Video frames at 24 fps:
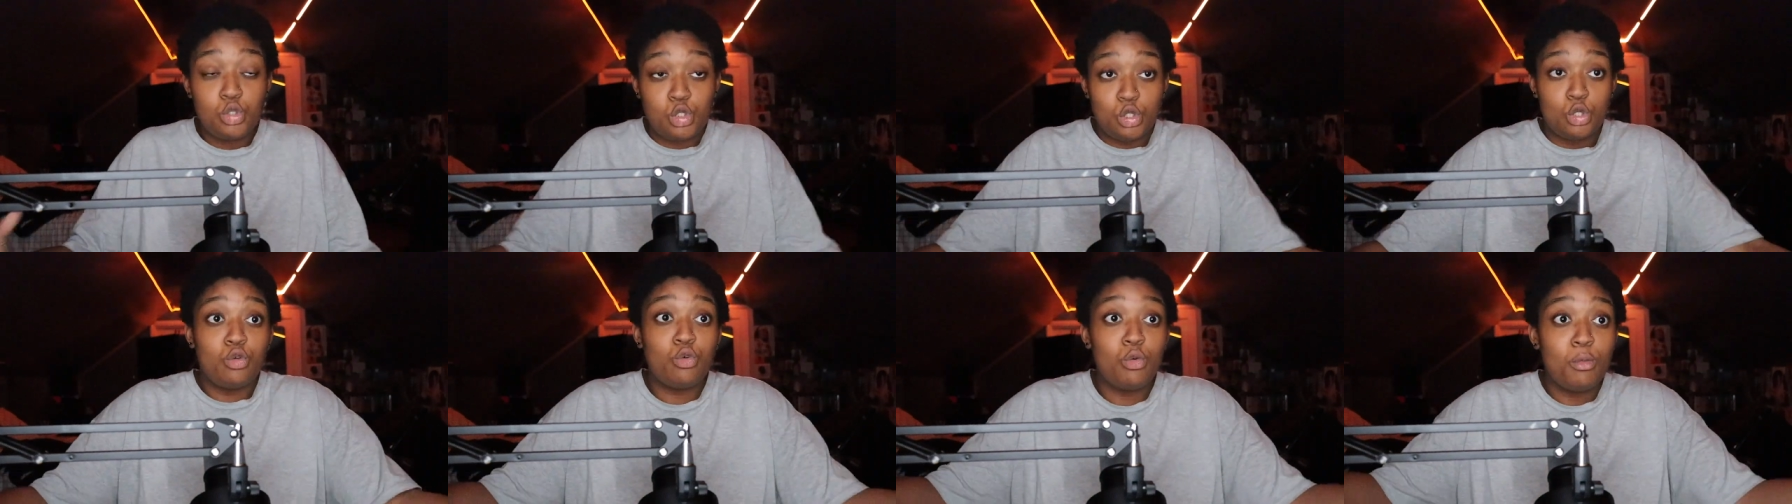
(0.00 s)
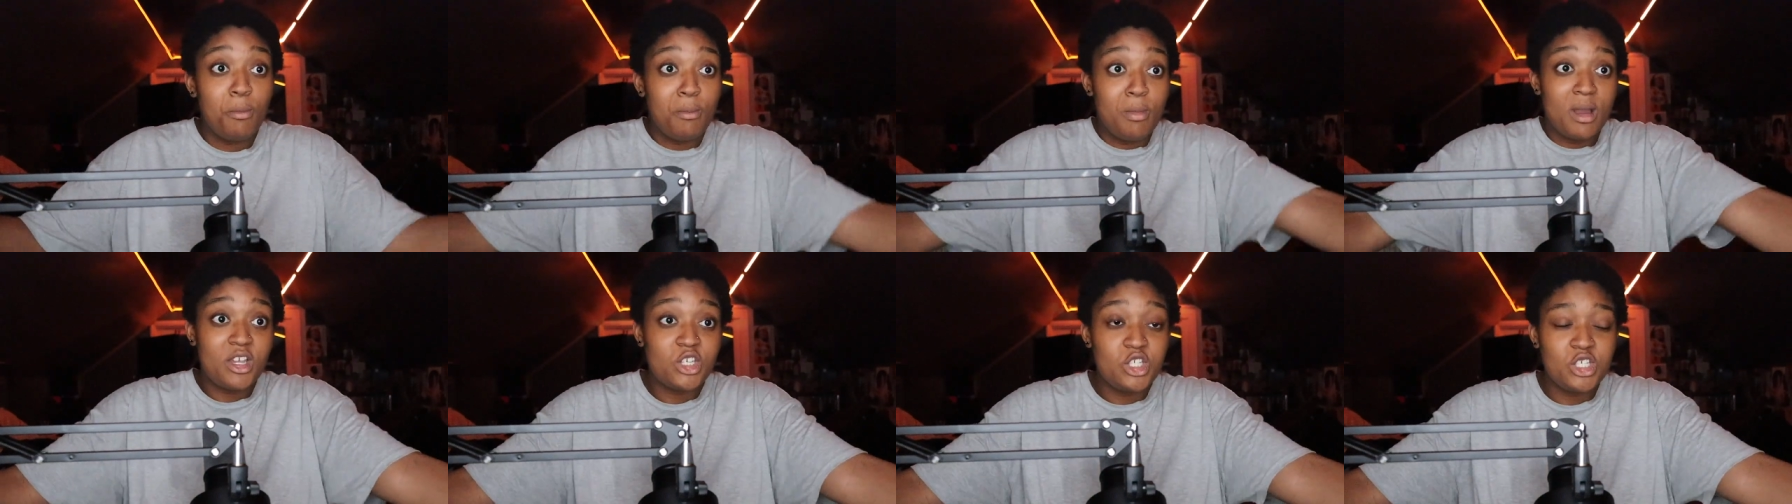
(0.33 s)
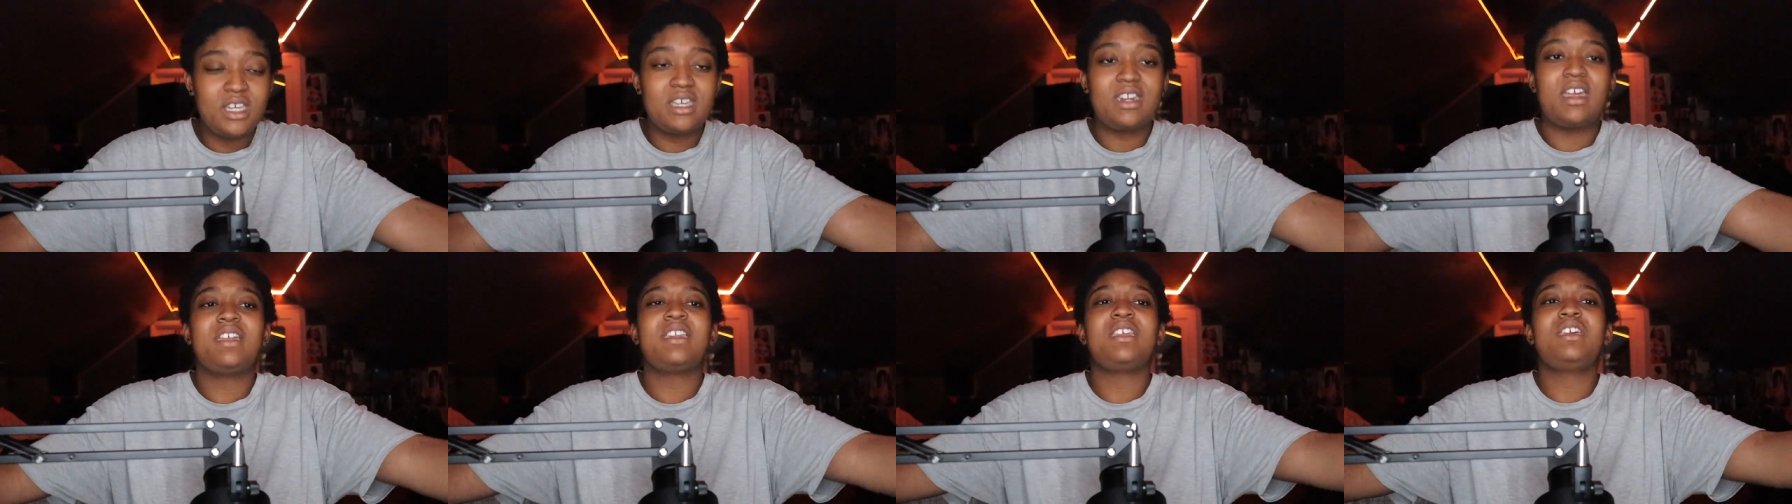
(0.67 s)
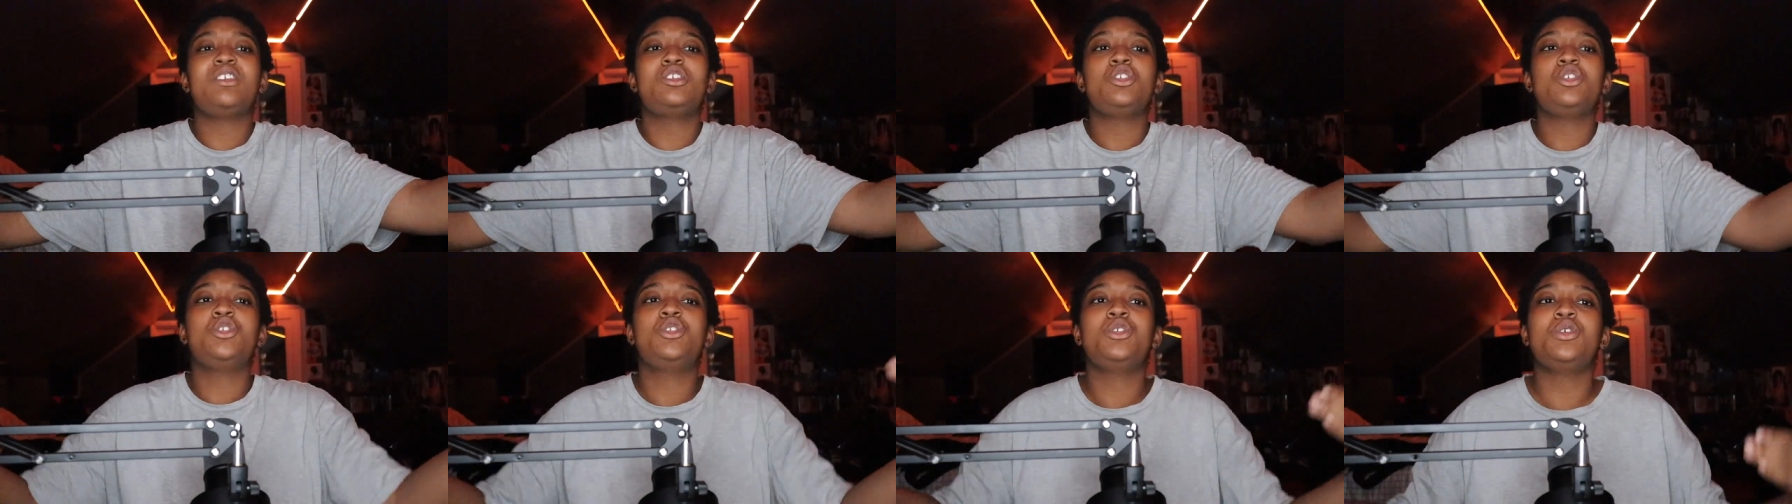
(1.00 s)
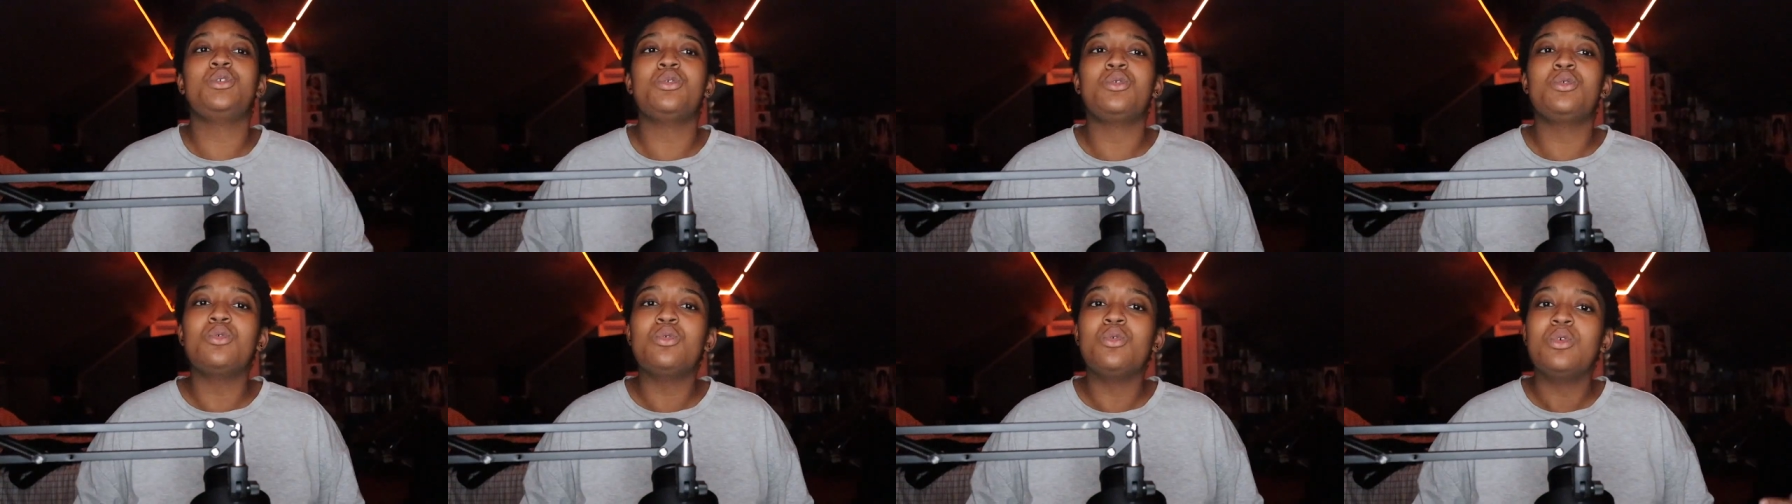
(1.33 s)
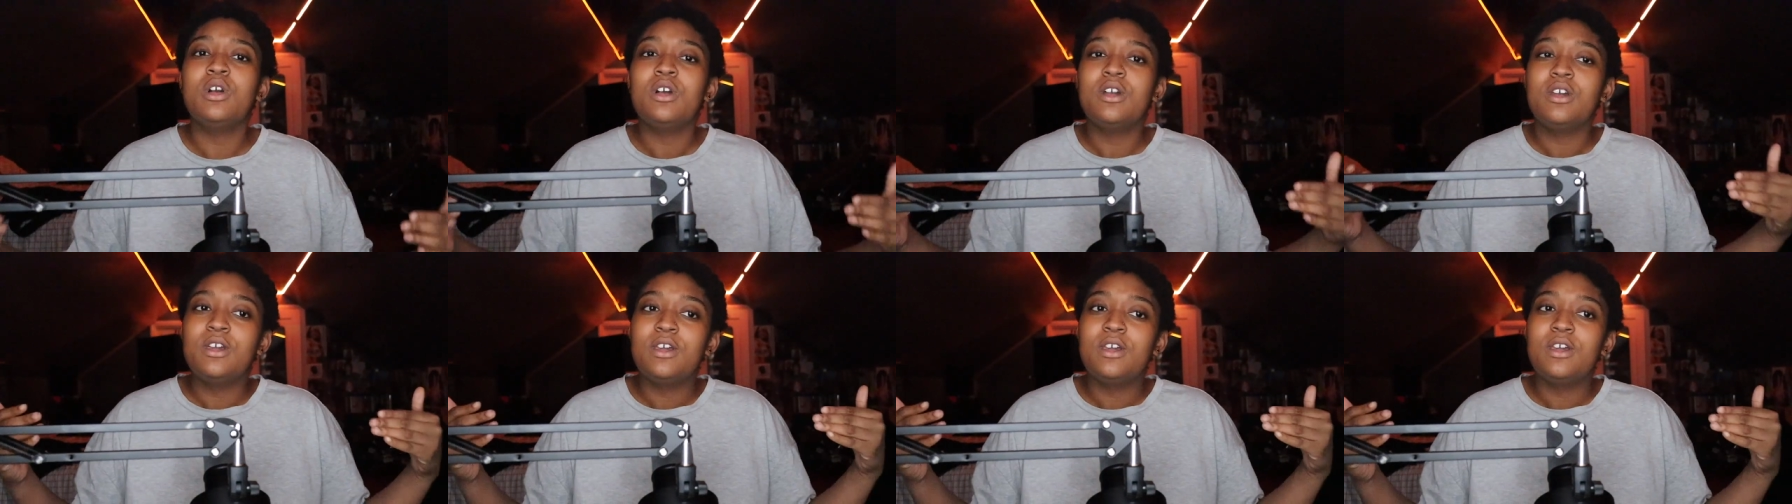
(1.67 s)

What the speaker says: too much and I didn't do